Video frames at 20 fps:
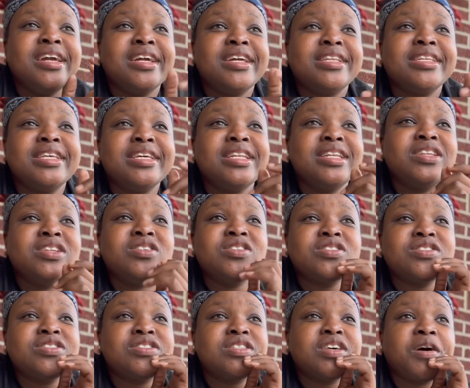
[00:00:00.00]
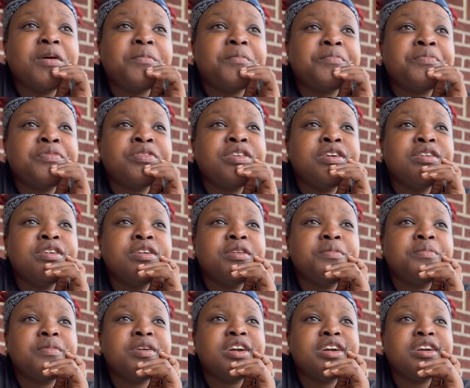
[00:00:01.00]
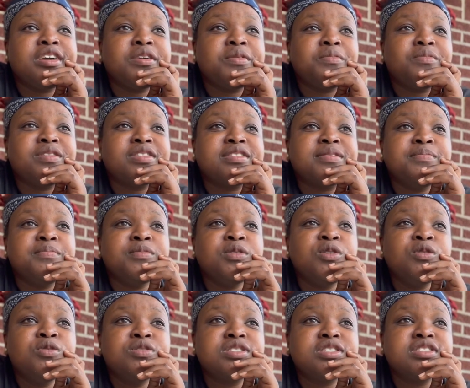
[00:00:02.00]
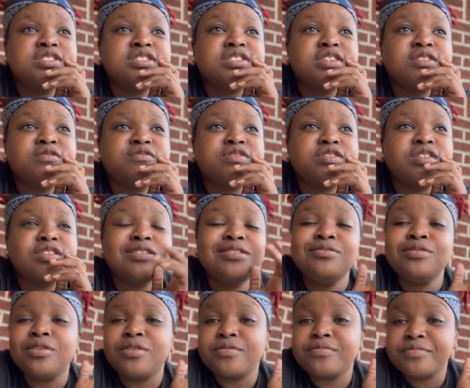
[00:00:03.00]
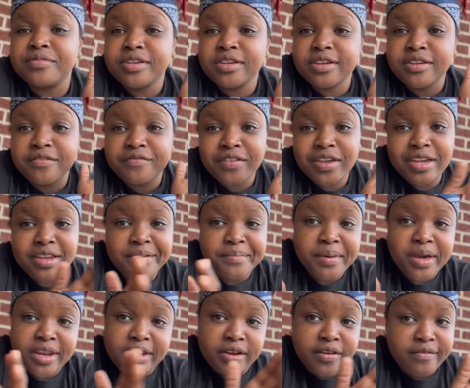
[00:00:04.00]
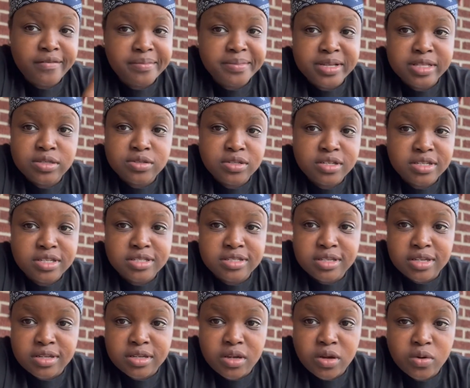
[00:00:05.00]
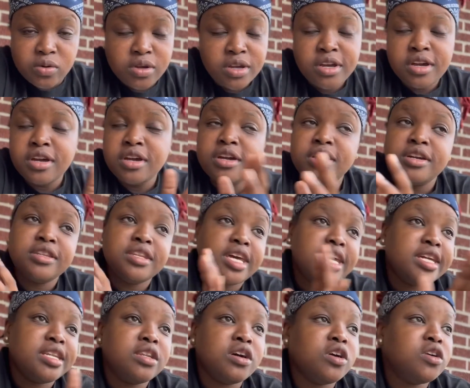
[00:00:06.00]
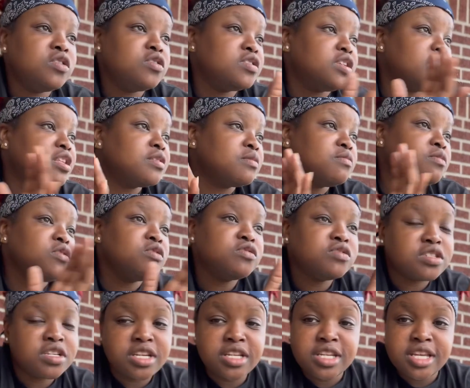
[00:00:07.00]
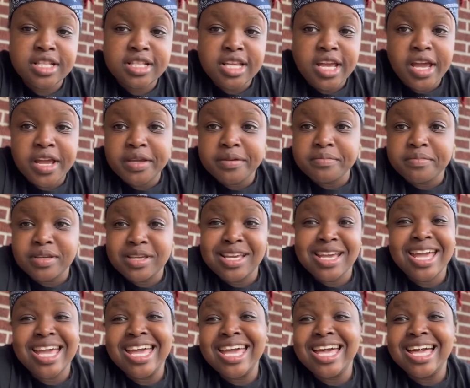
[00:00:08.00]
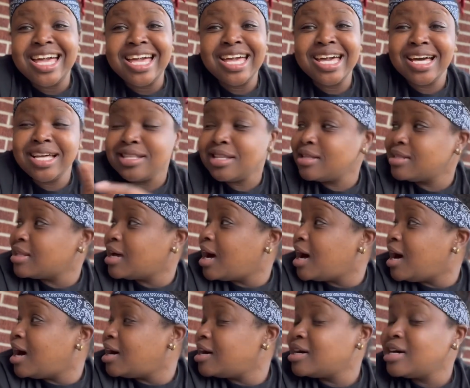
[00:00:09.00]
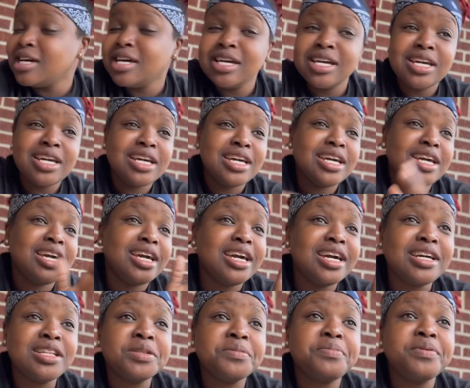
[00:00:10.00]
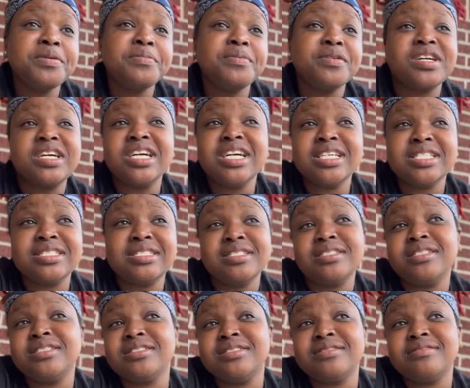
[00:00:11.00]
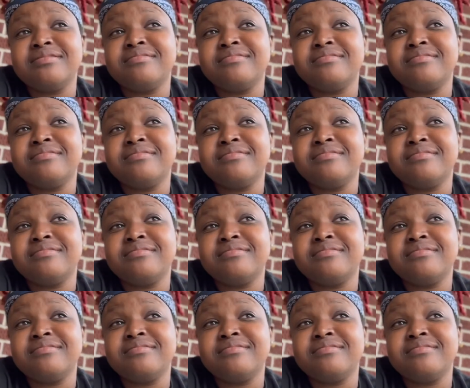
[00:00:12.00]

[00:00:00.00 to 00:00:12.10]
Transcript: did a little something, man, but the music and stuff. So, you know, if anybody ever went to a casino, they know that the music and that thing be hella loud, hella people cussing and,